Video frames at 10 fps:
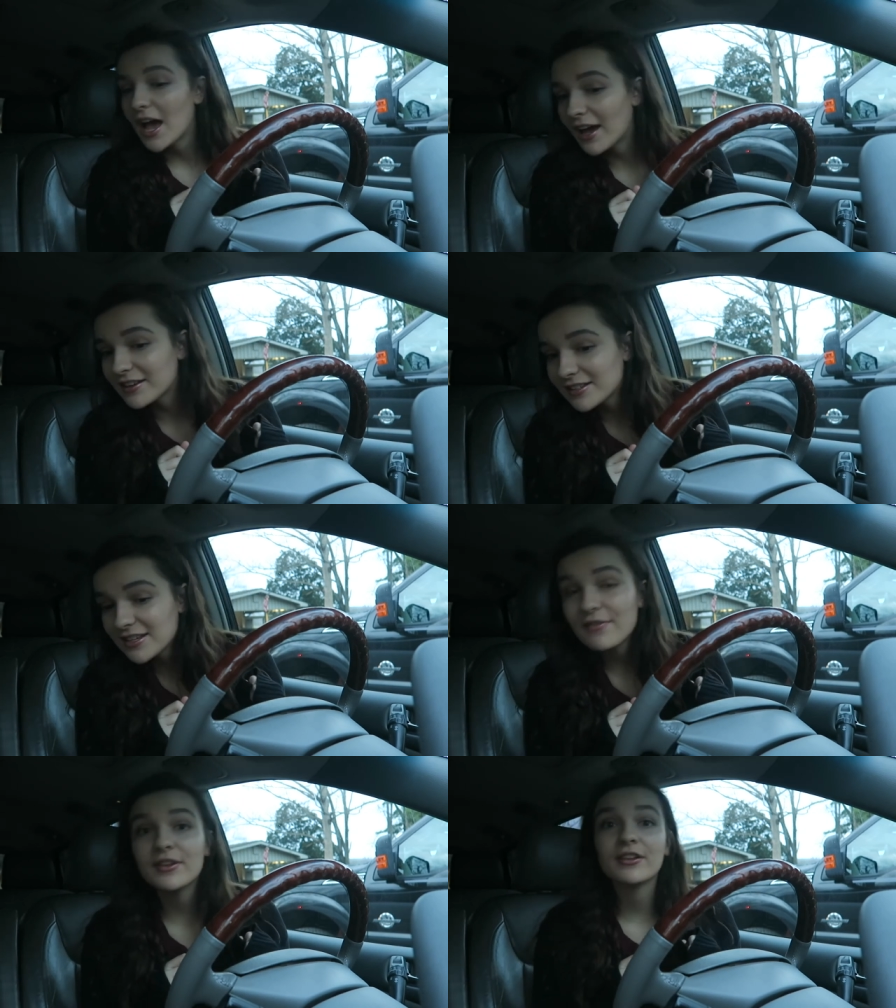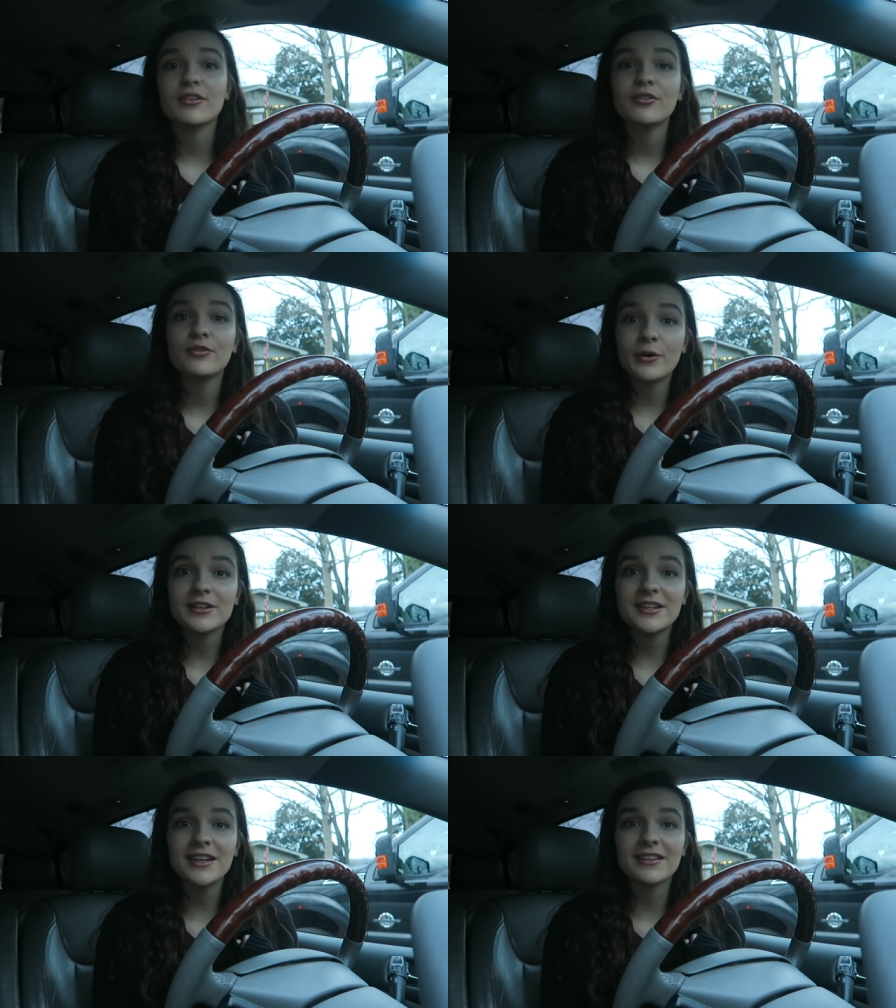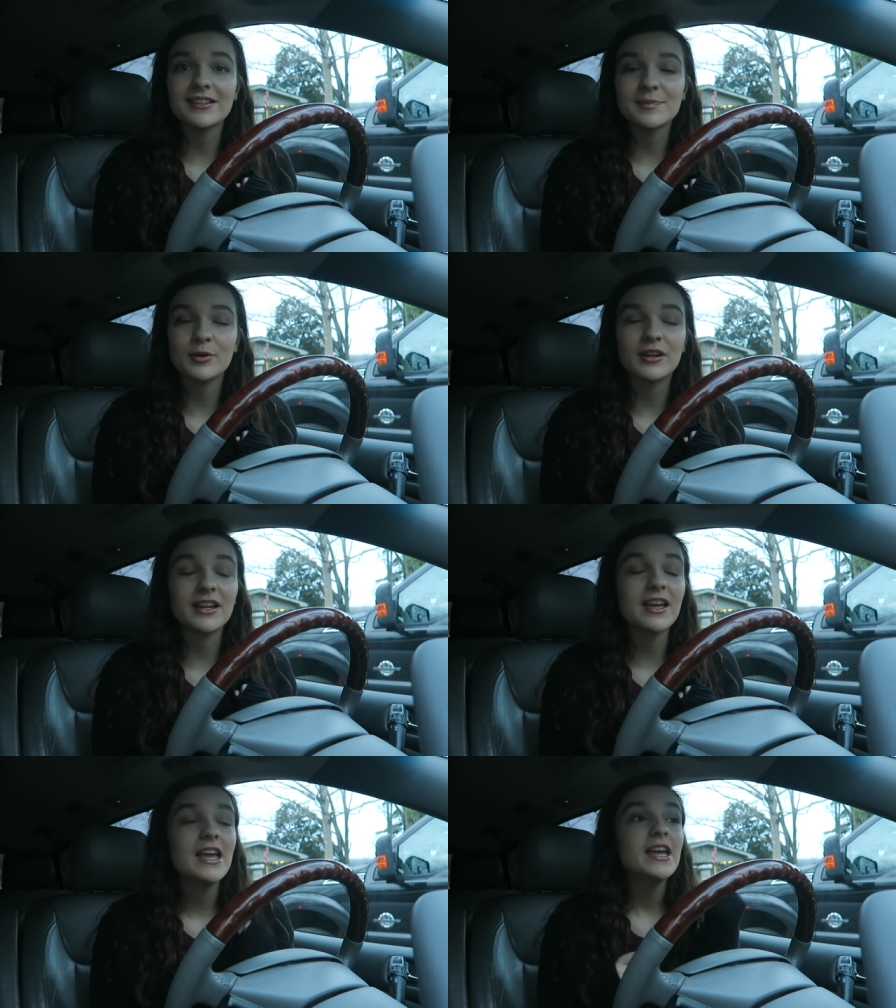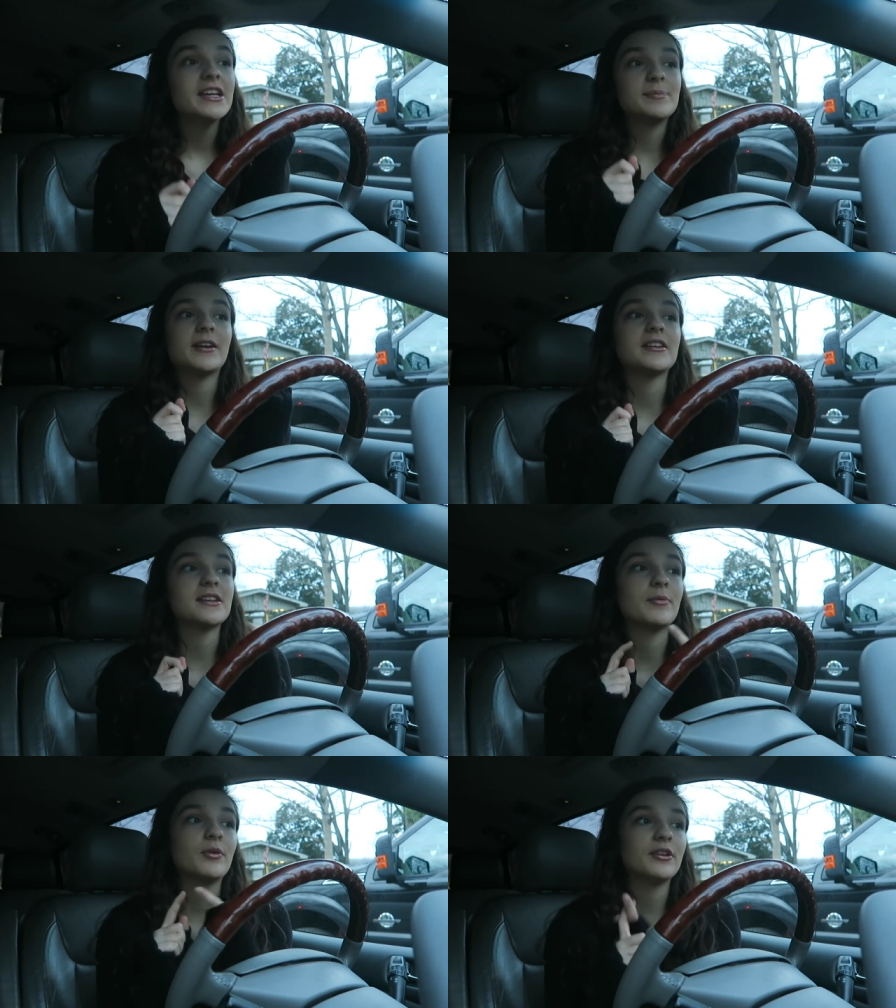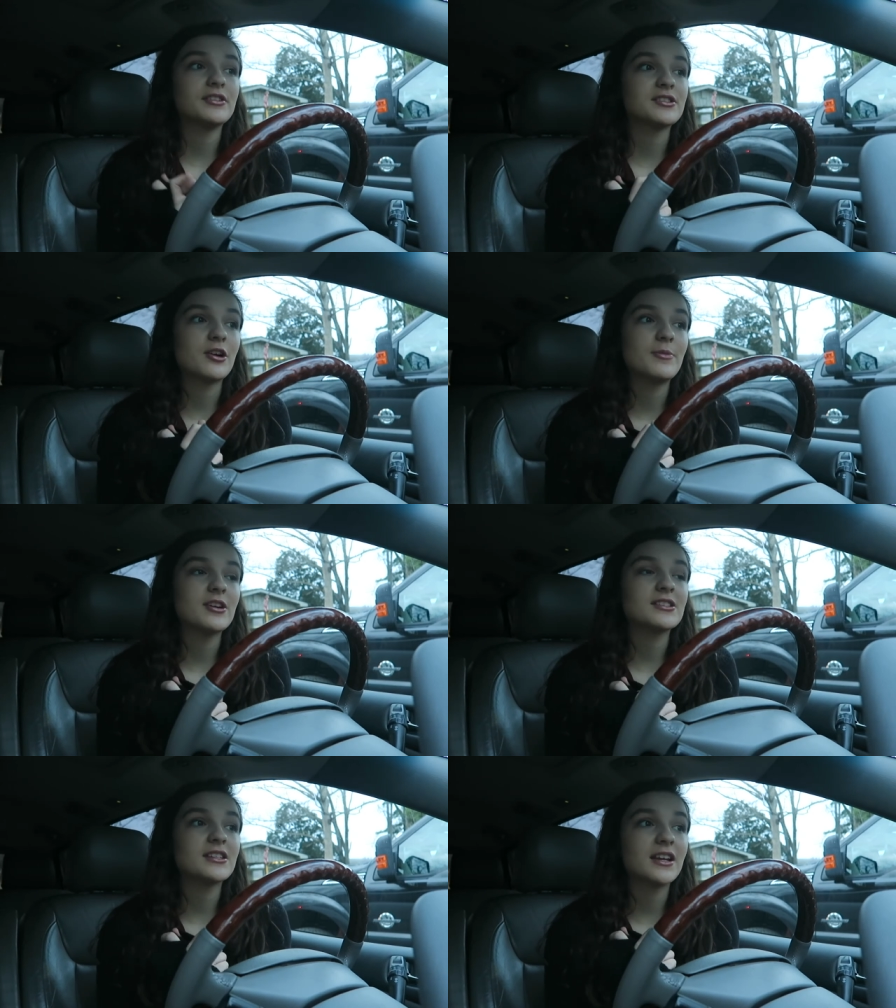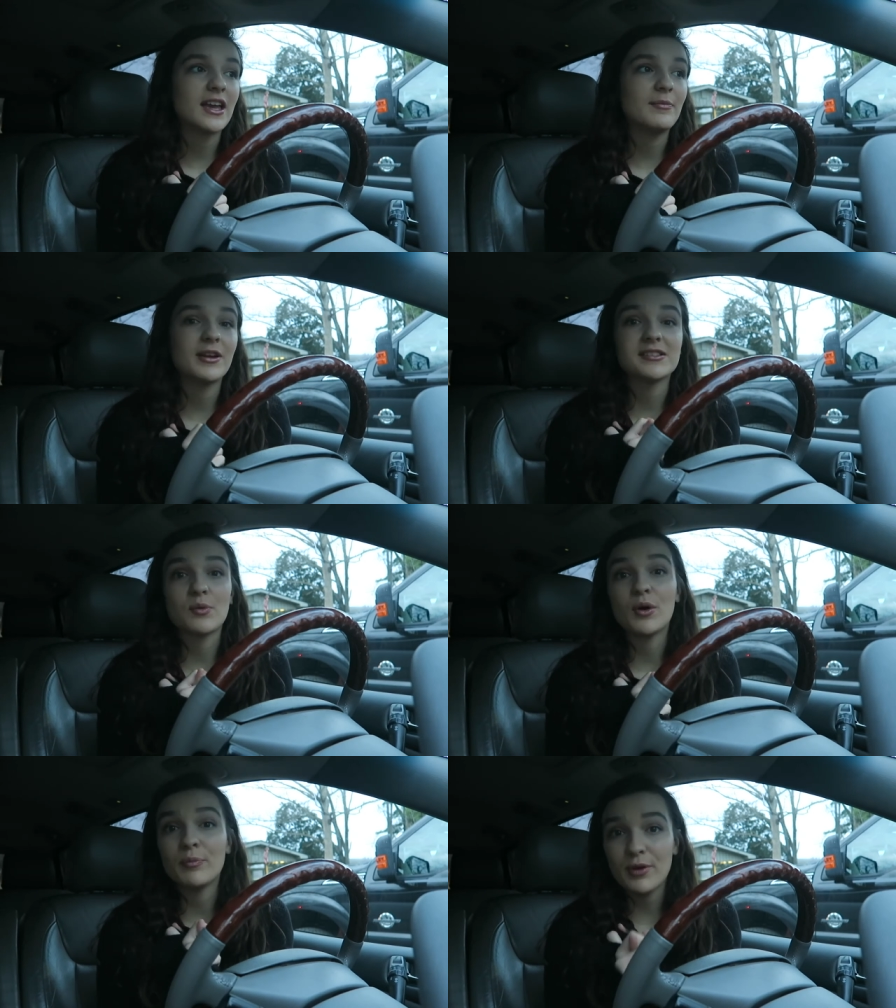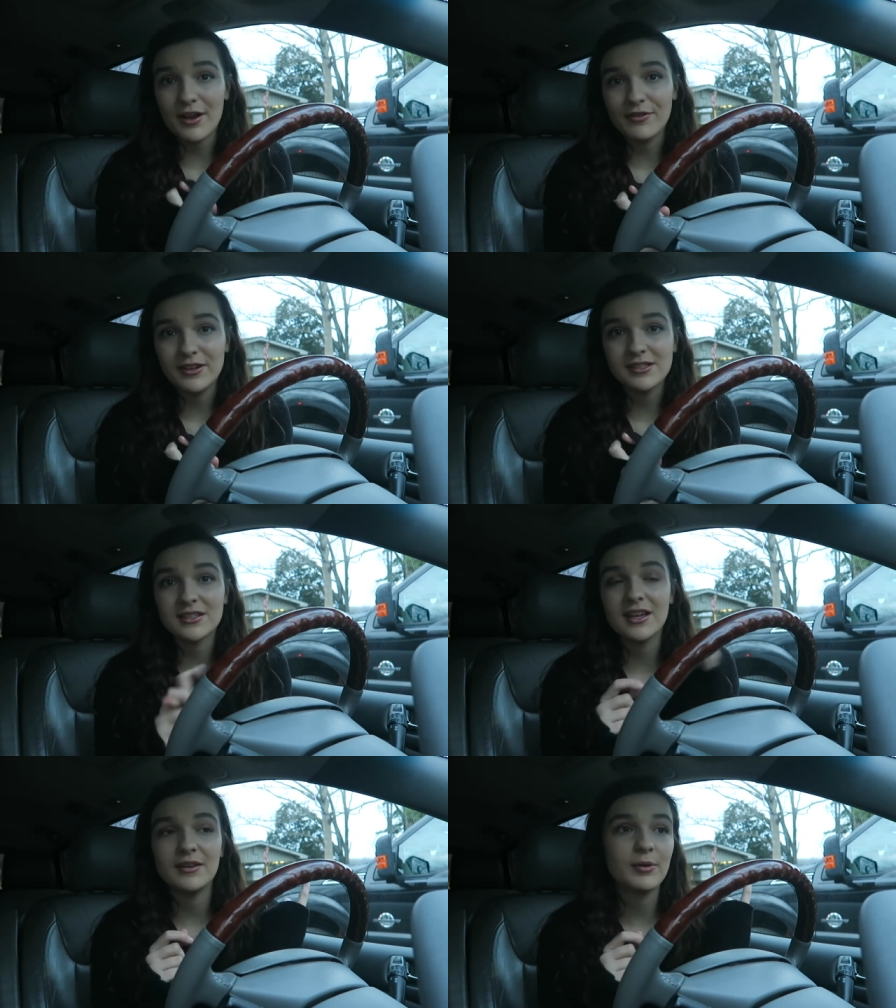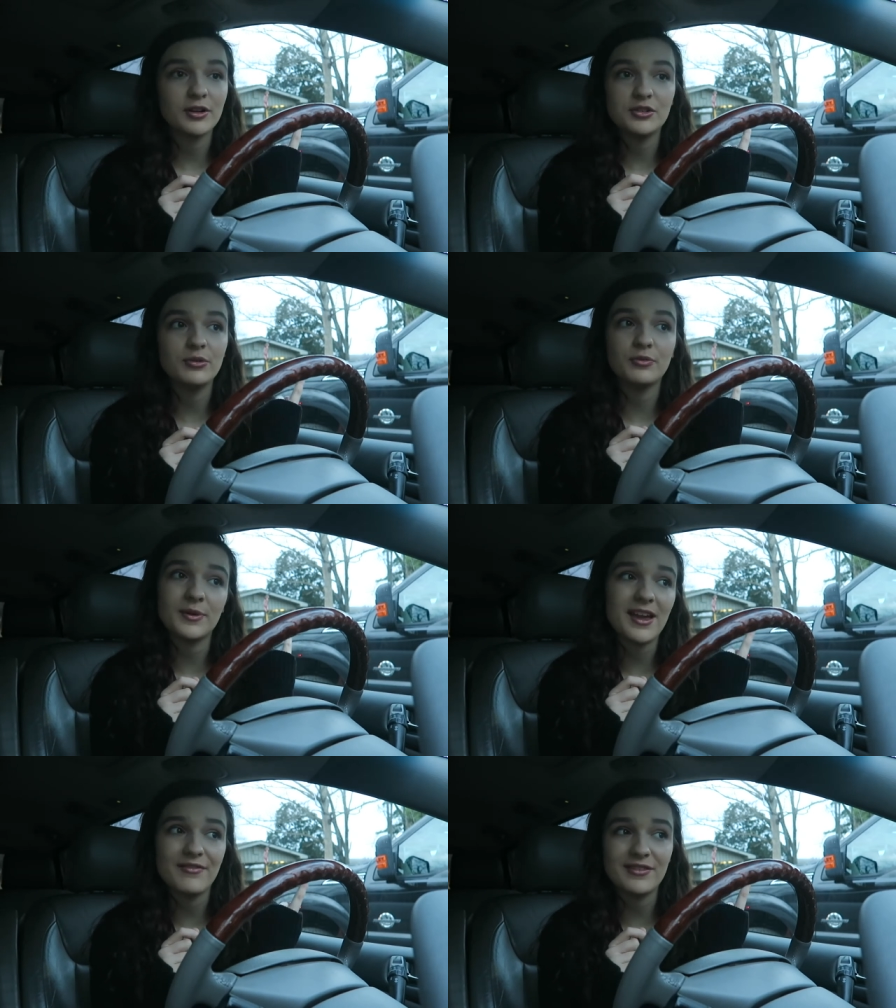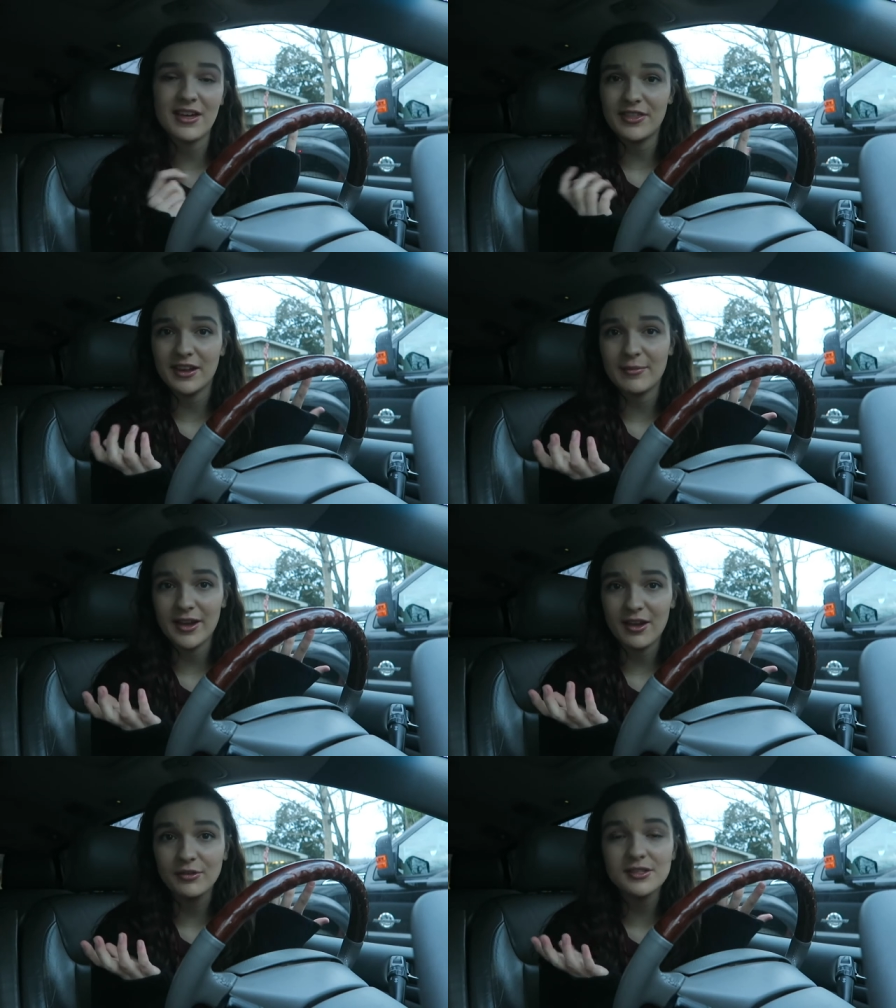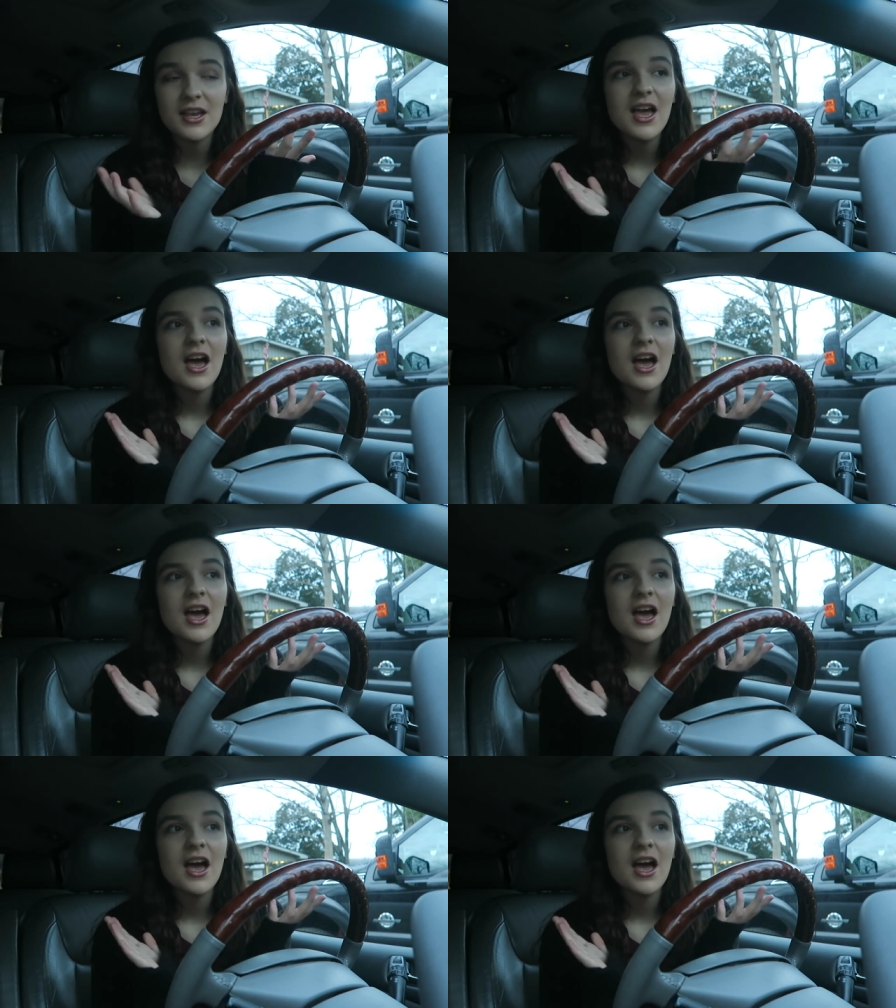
at seven fourteen this morning is because I'm going to Starbucks again, because I want breakfast, and part two of we have nothing at my house,